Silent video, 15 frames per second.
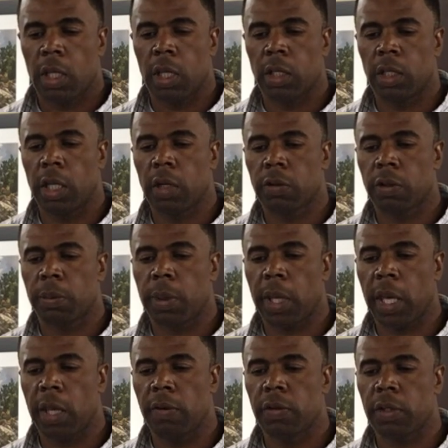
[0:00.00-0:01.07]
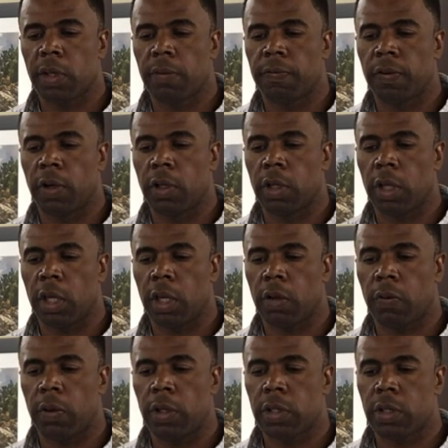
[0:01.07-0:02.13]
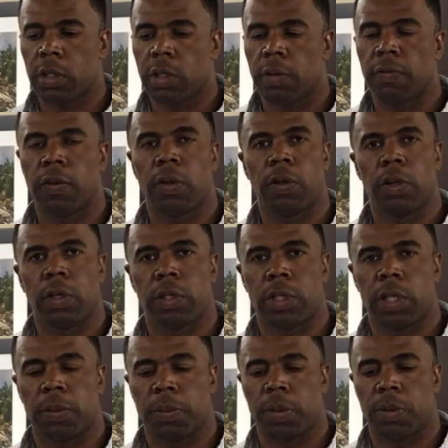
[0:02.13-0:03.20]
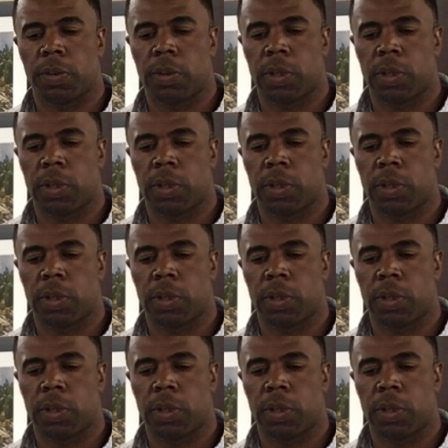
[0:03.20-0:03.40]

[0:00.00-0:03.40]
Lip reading: The unhealthy behaviors can further increase the severity of symptoms